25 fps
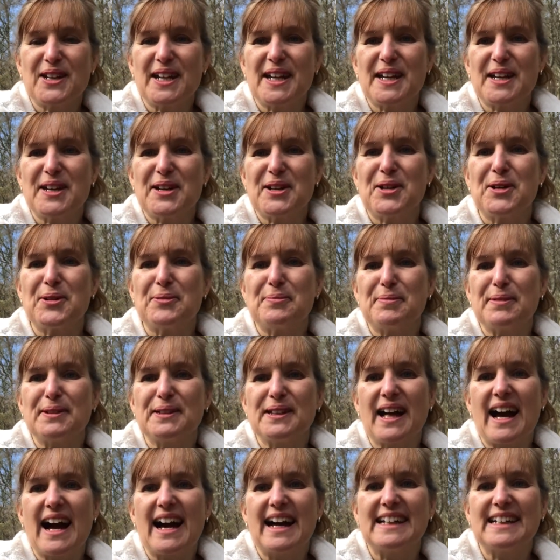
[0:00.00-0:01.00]
a humble
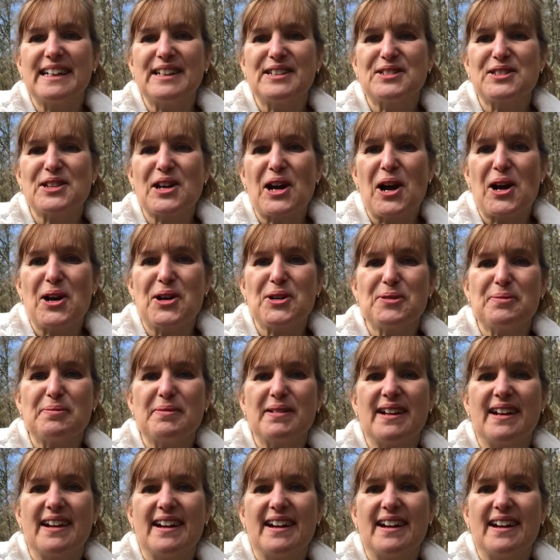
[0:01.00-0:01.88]
Highland home.